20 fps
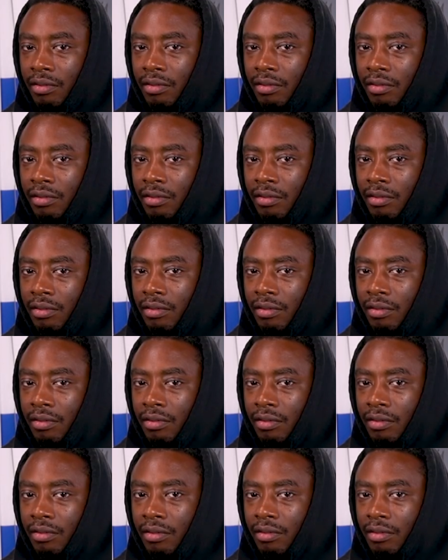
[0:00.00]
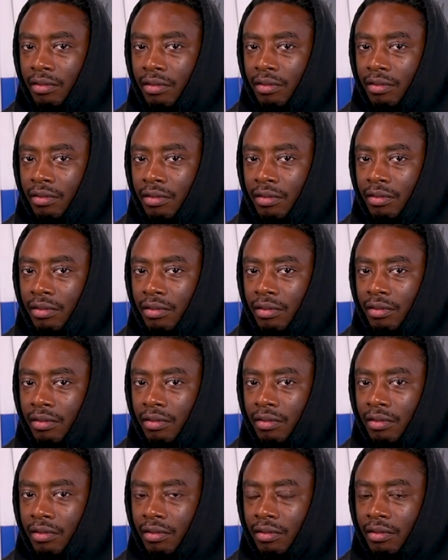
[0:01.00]

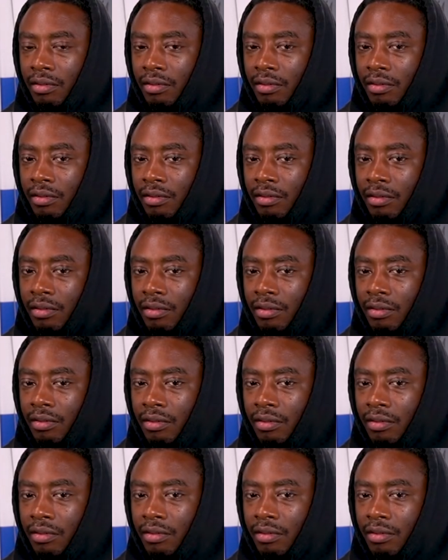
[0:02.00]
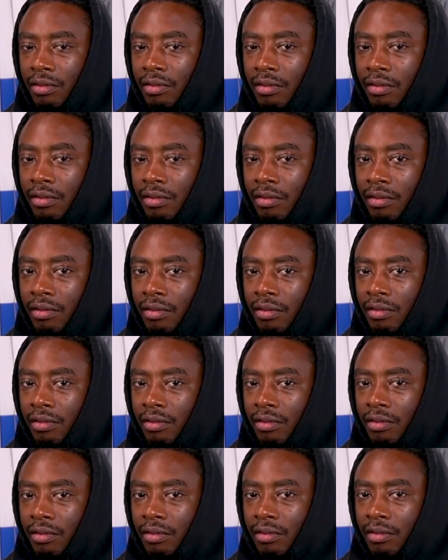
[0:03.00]

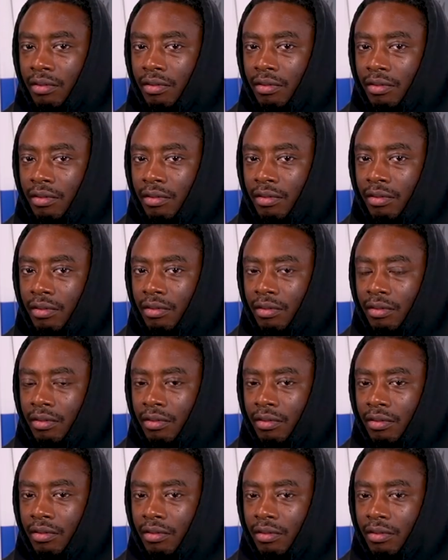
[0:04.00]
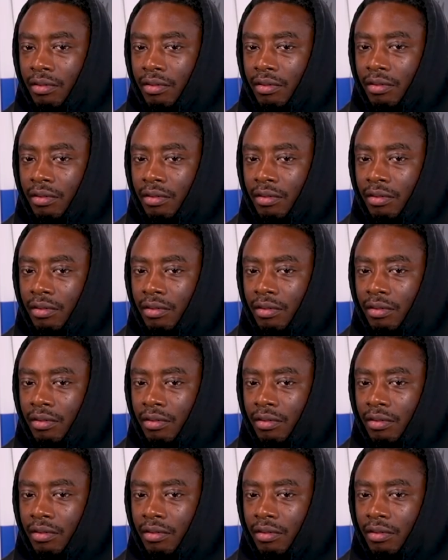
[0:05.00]
[no speech]